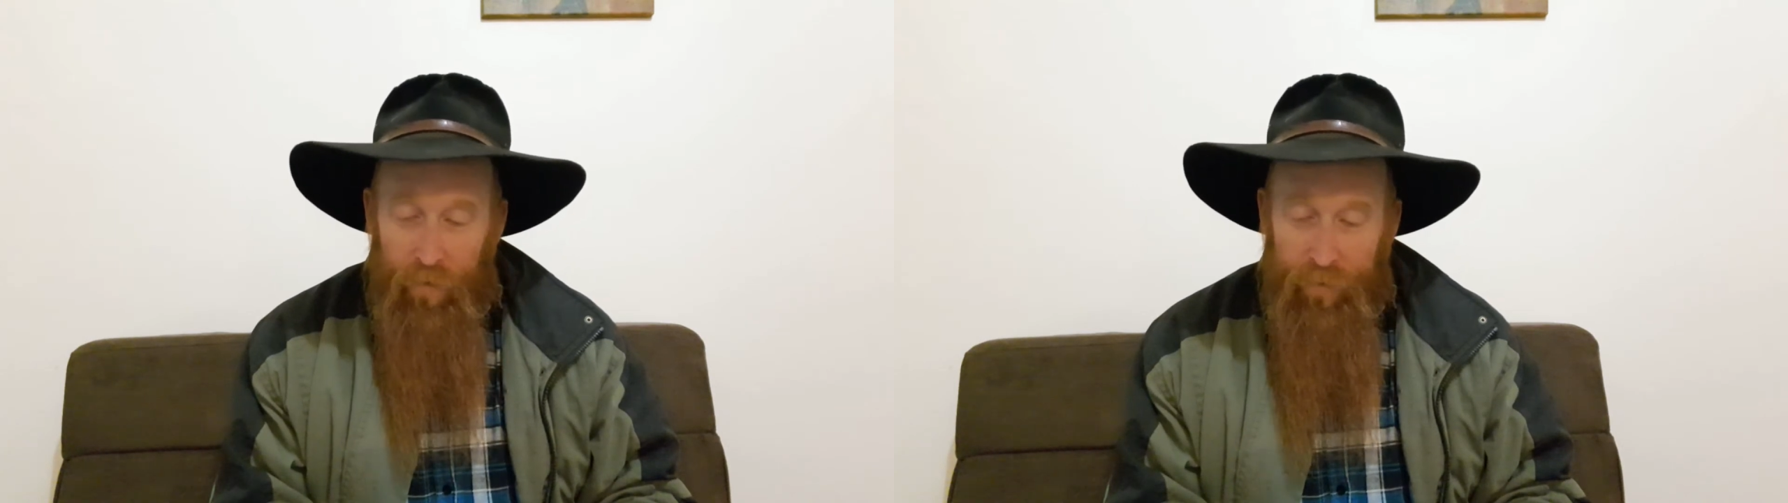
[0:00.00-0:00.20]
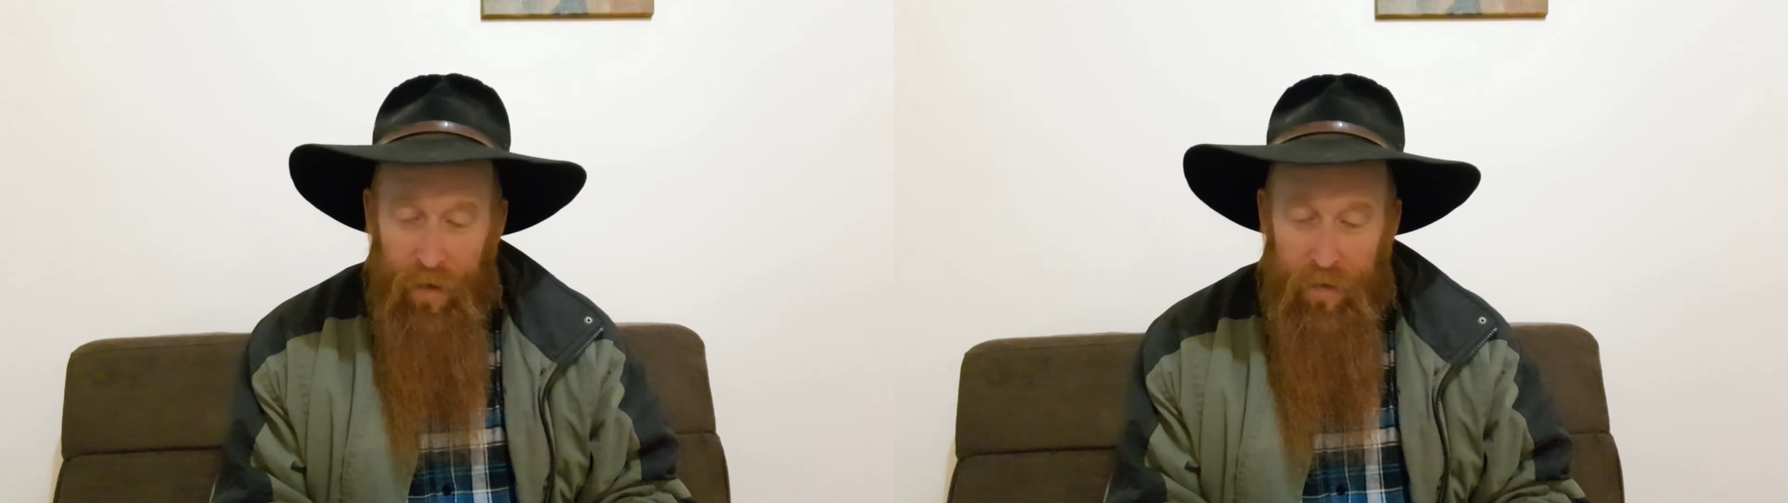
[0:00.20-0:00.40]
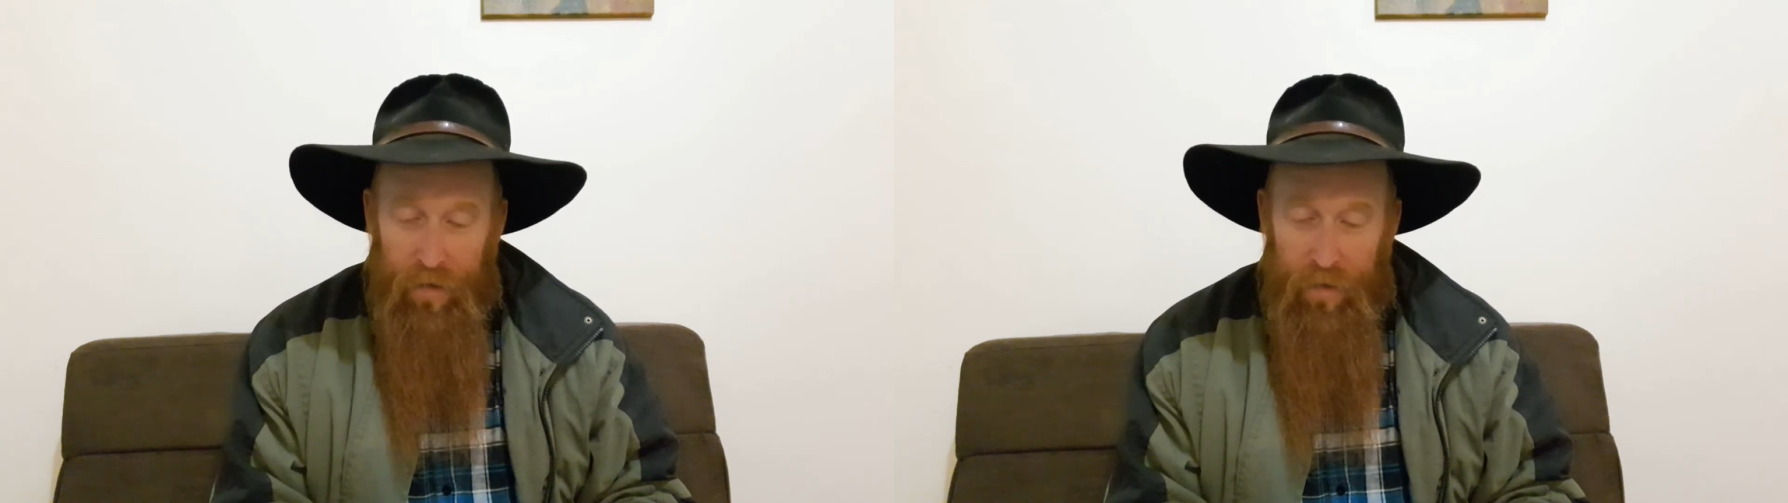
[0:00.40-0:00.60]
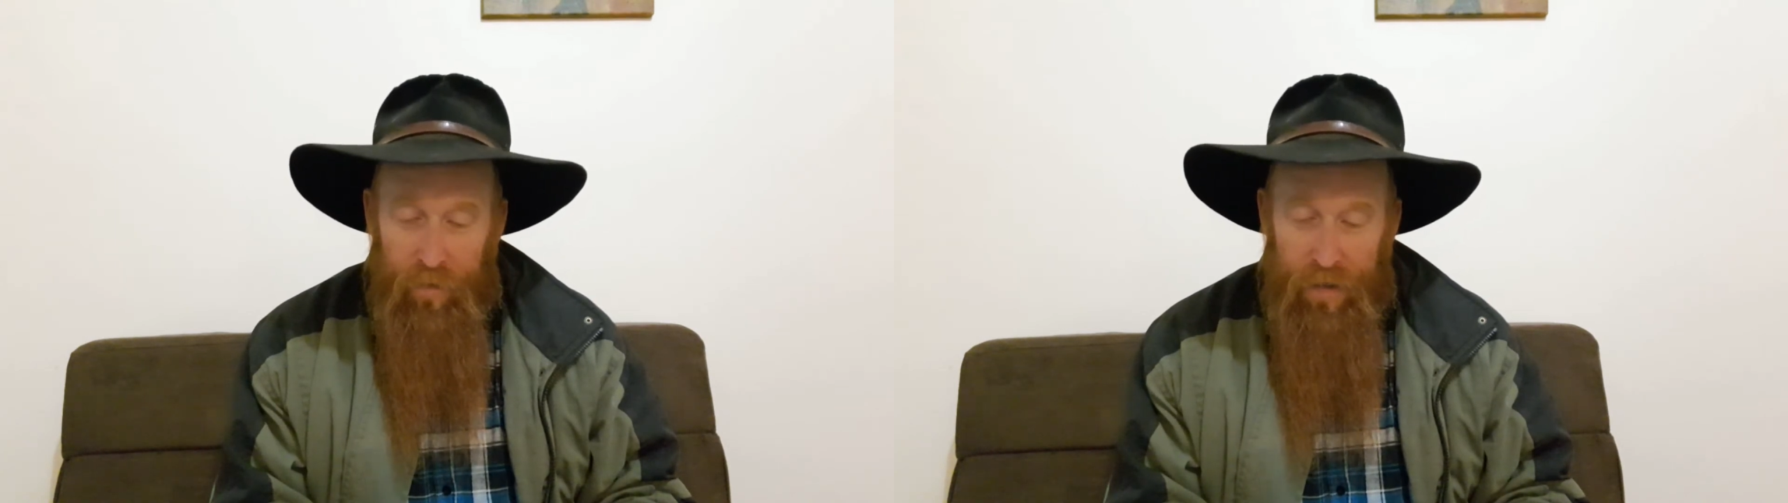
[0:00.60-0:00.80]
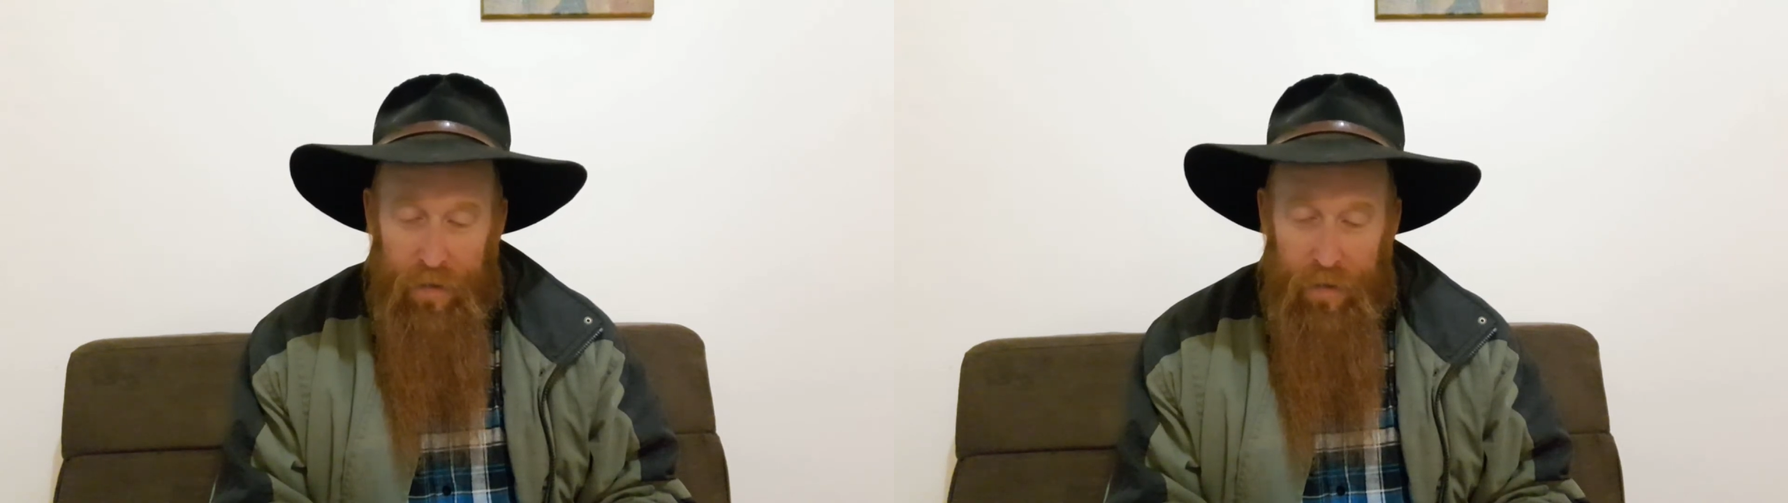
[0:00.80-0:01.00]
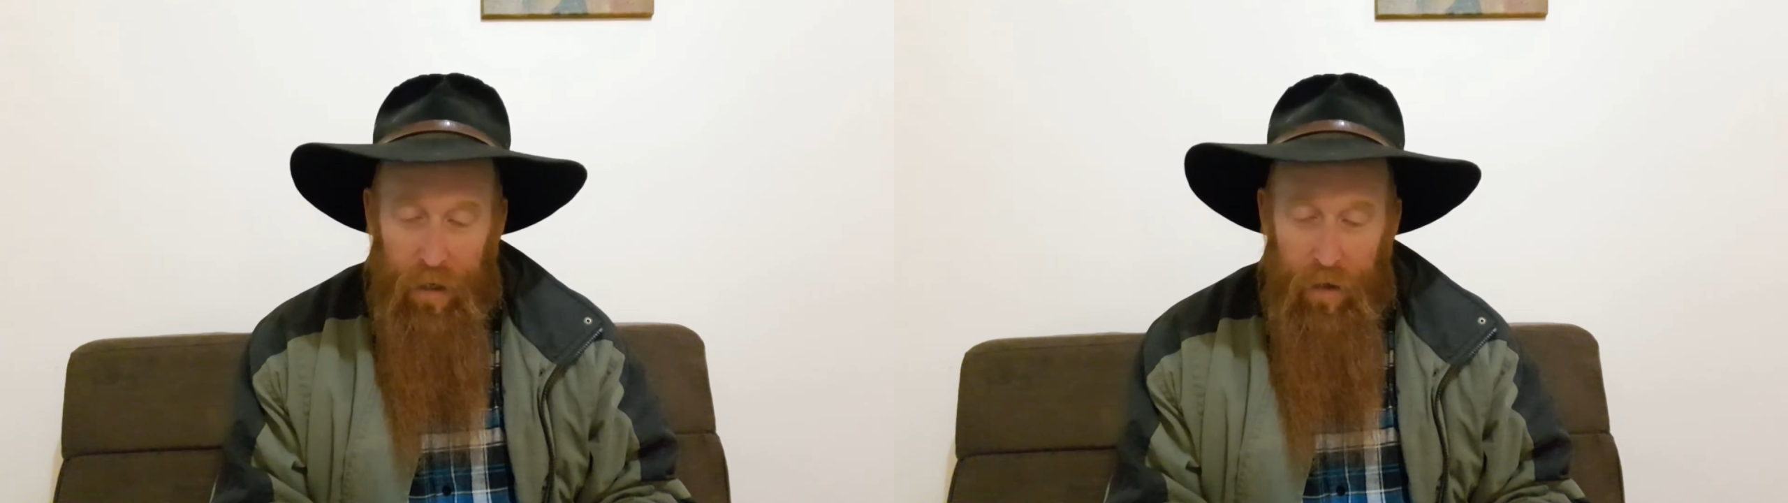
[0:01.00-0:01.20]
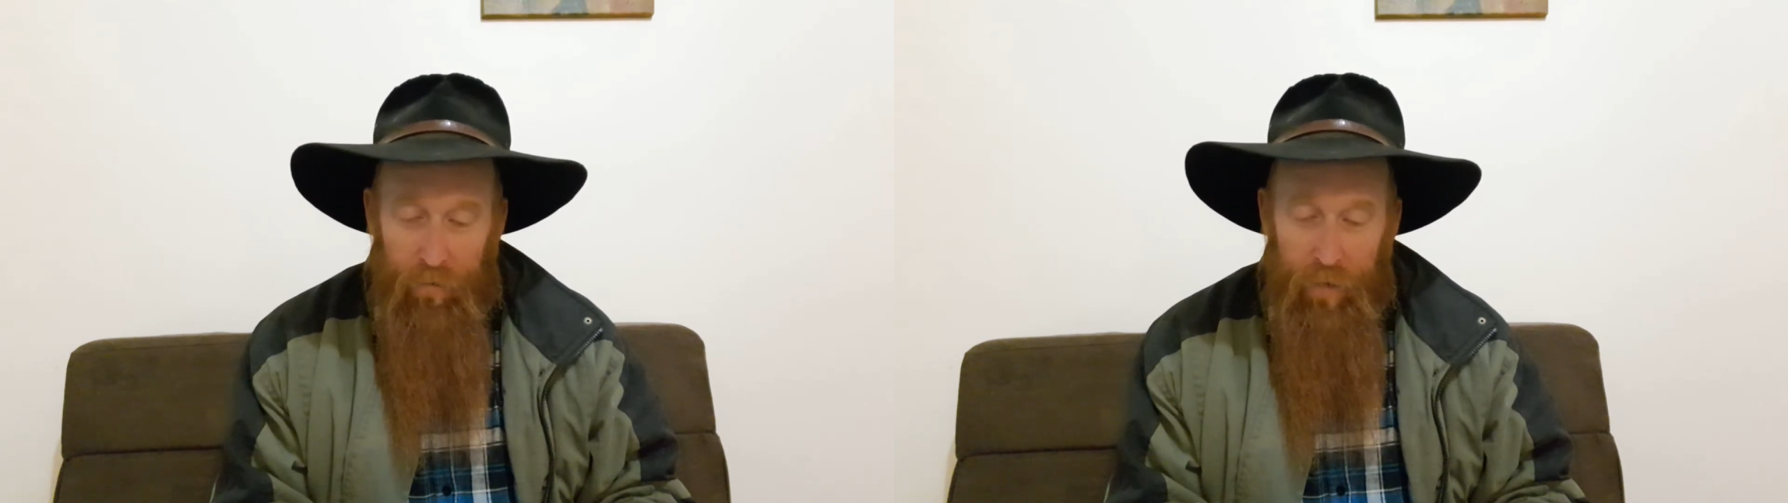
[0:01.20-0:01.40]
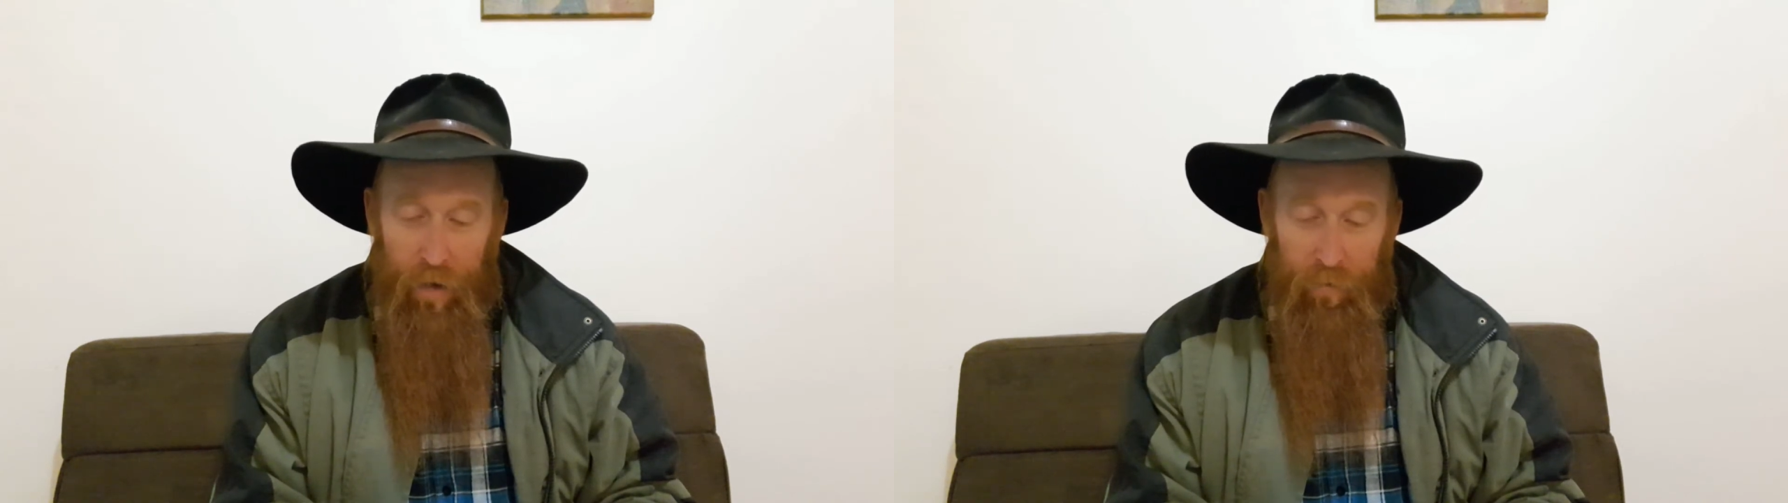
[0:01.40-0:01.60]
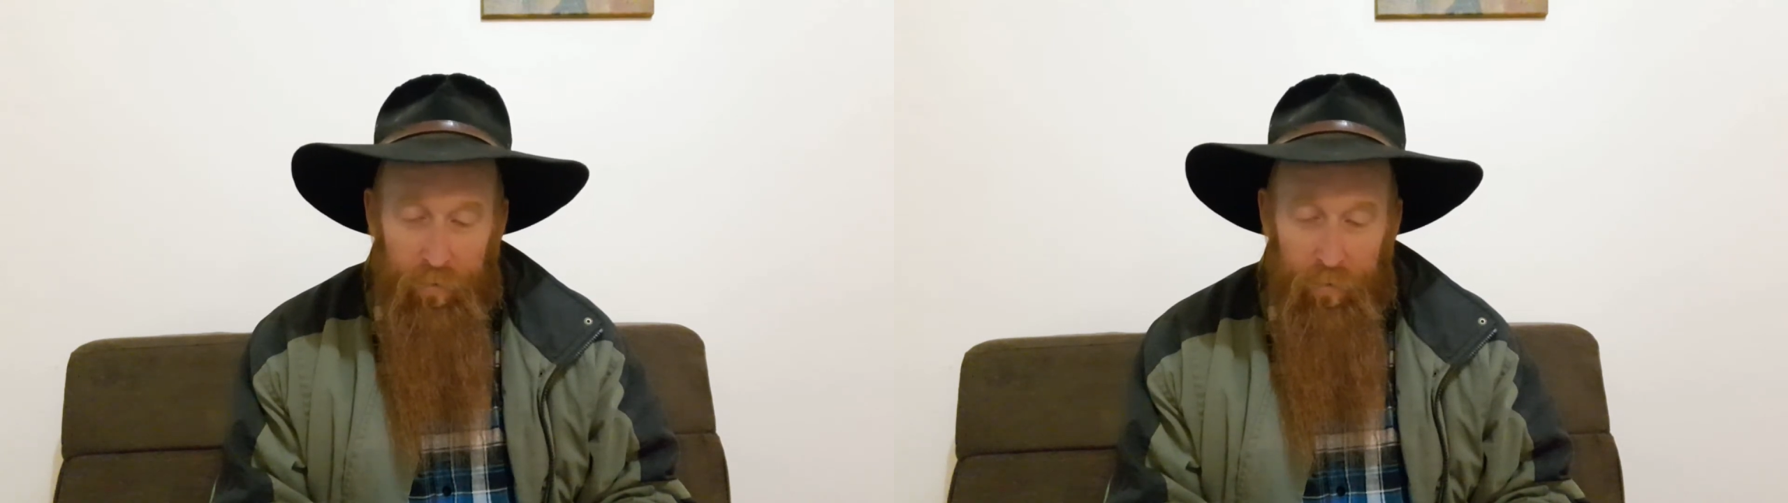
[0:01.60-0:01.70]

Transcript: offenses must come,